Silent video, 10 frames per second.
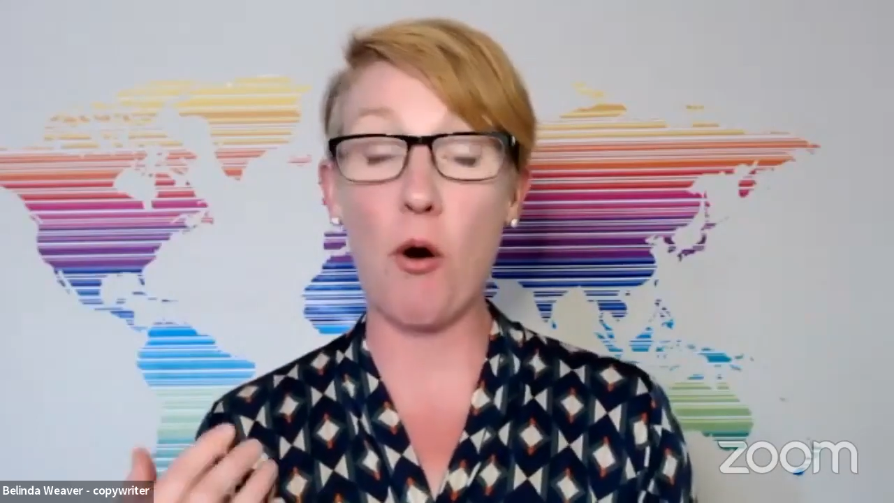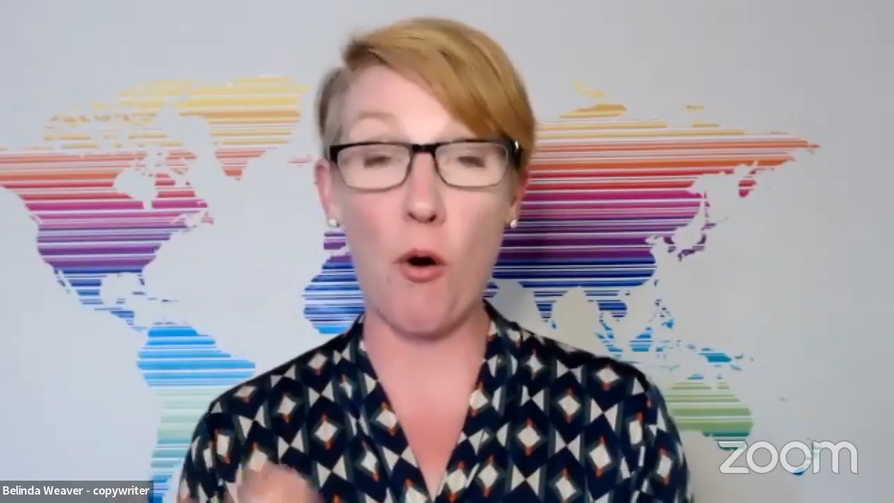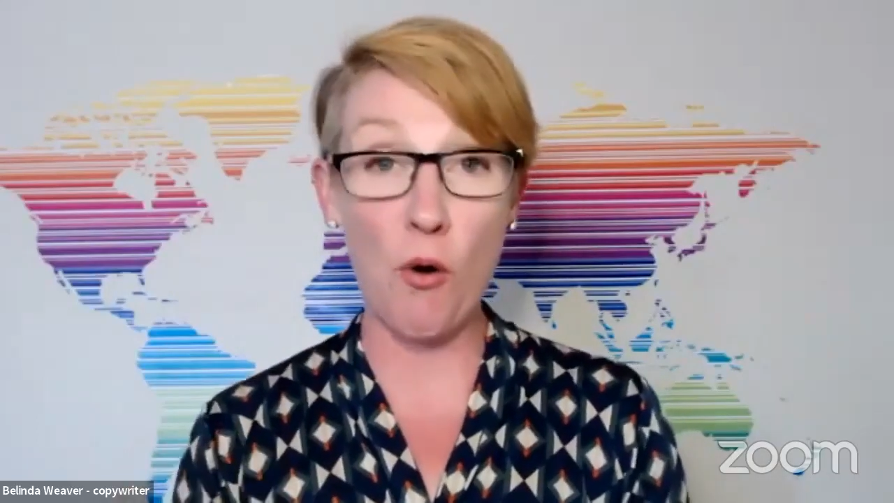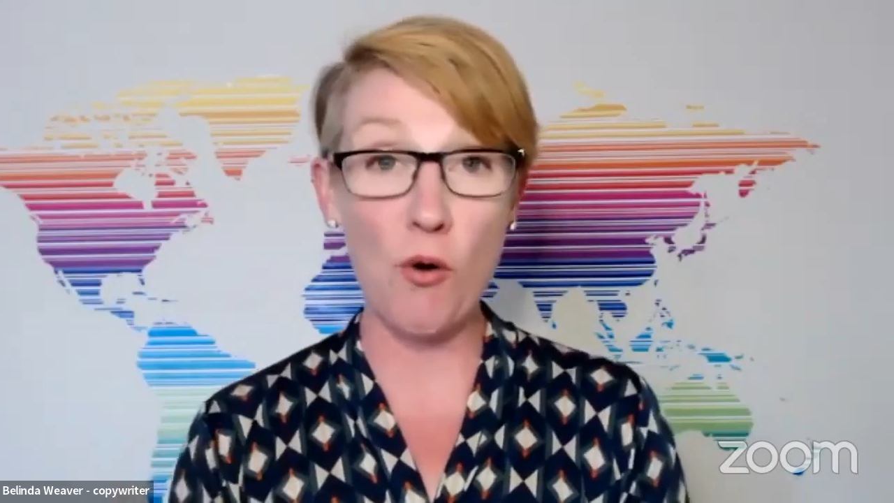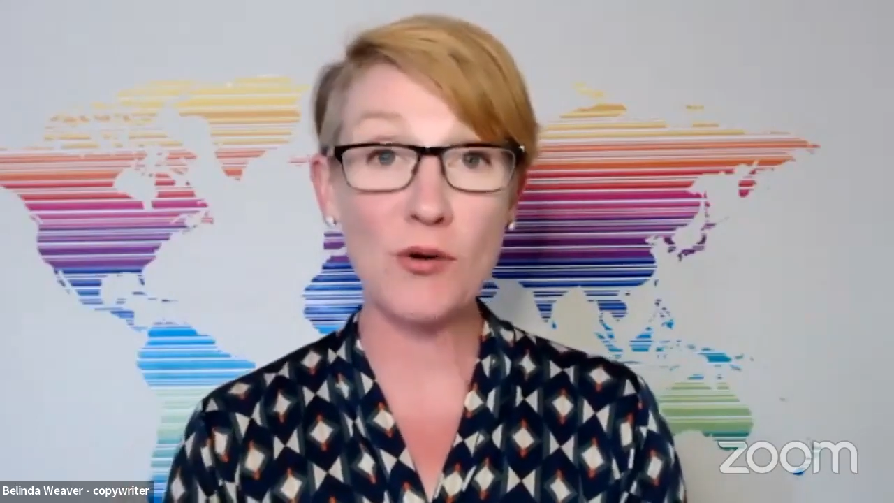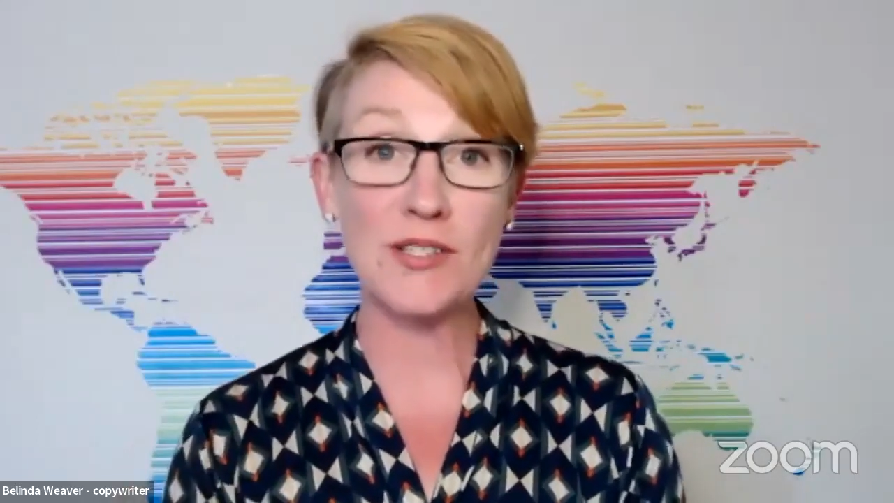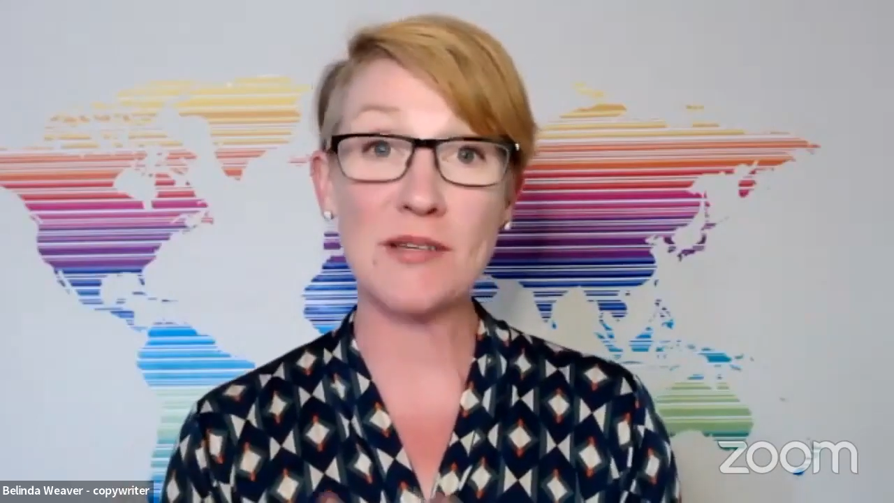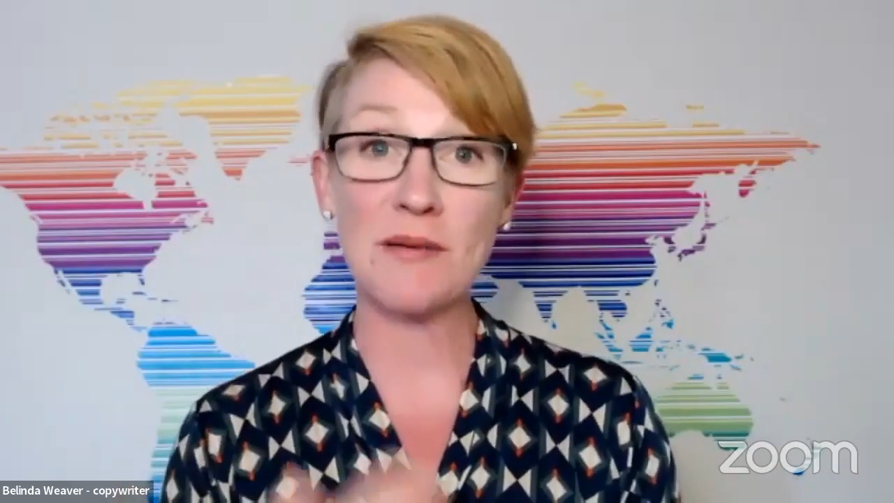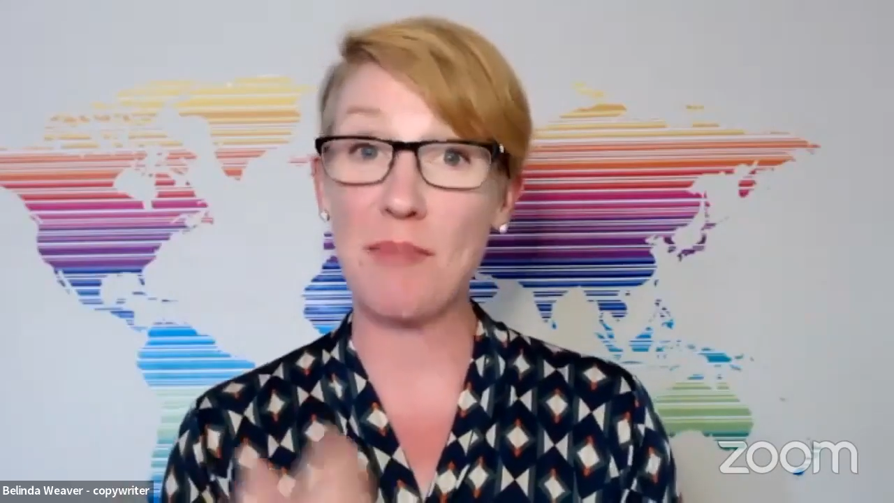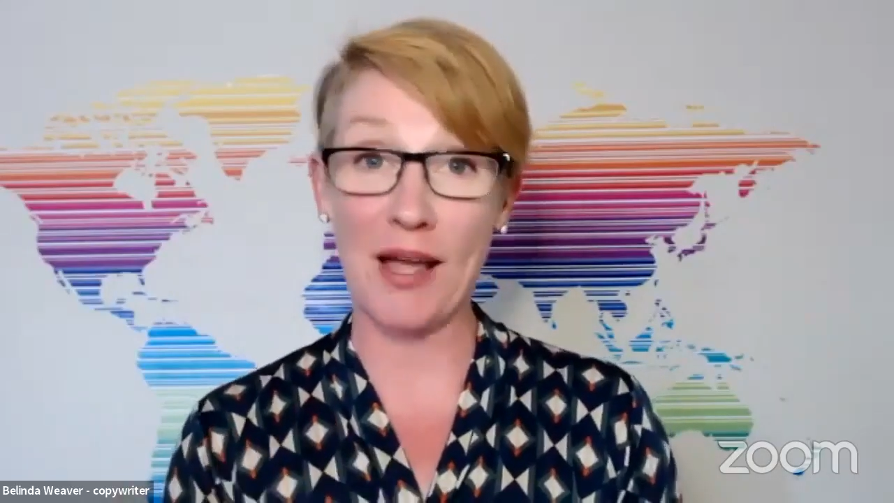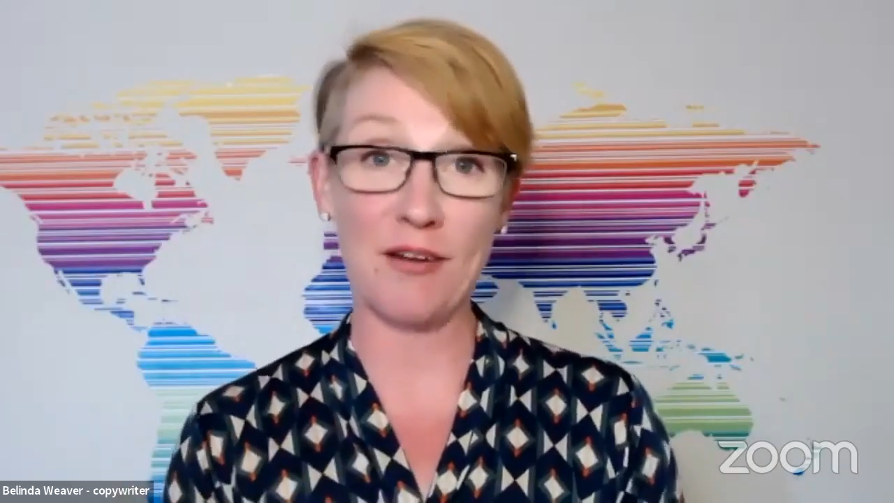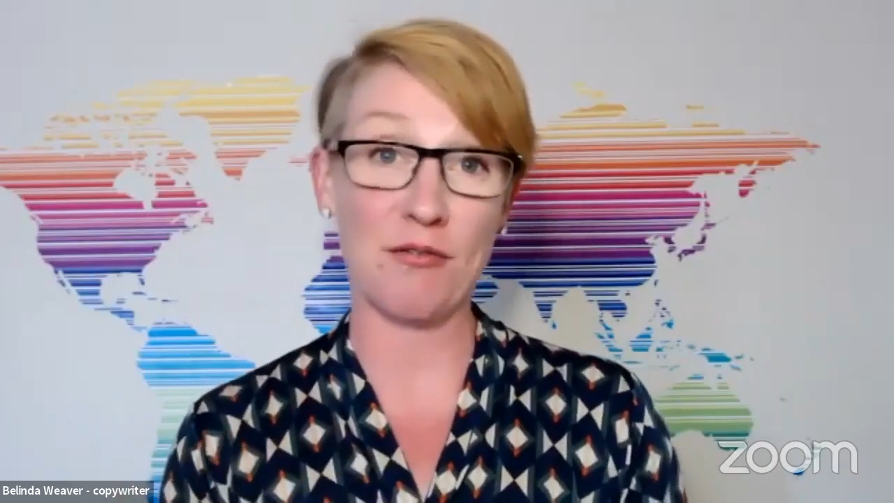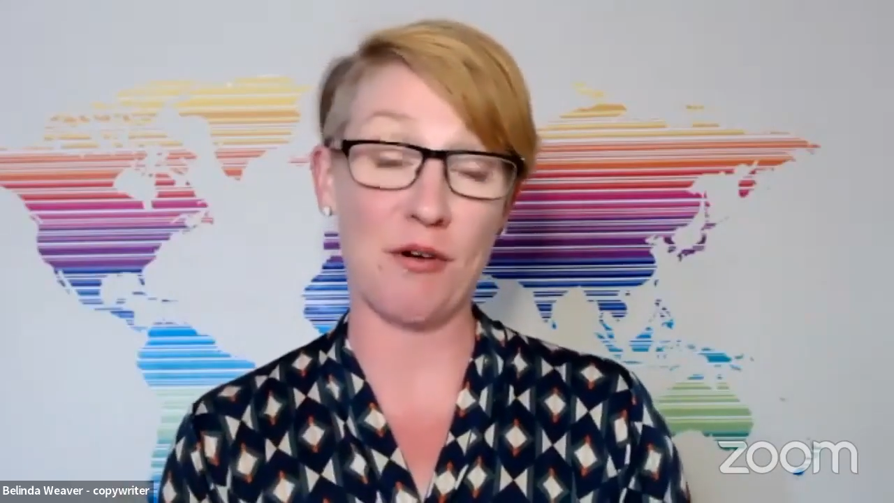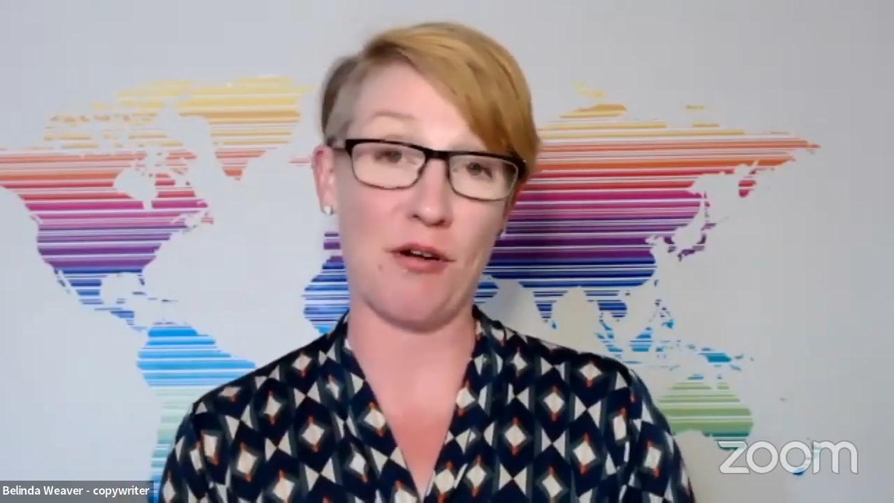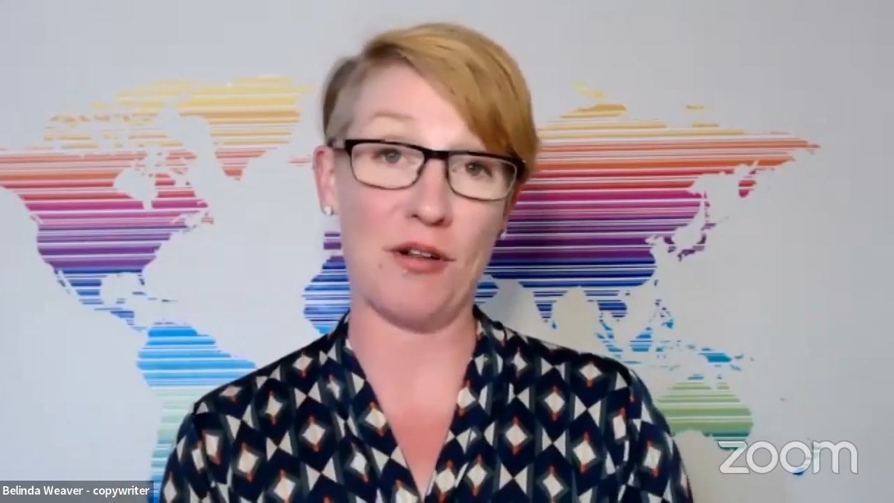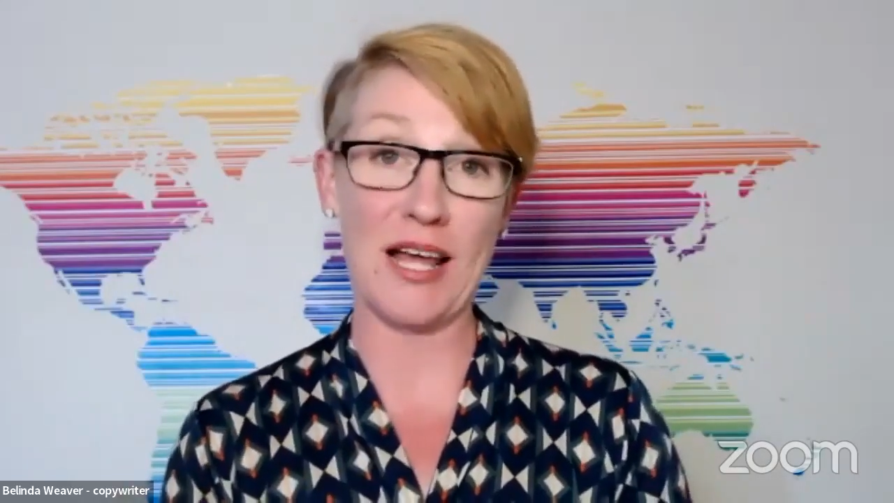awesome bankroll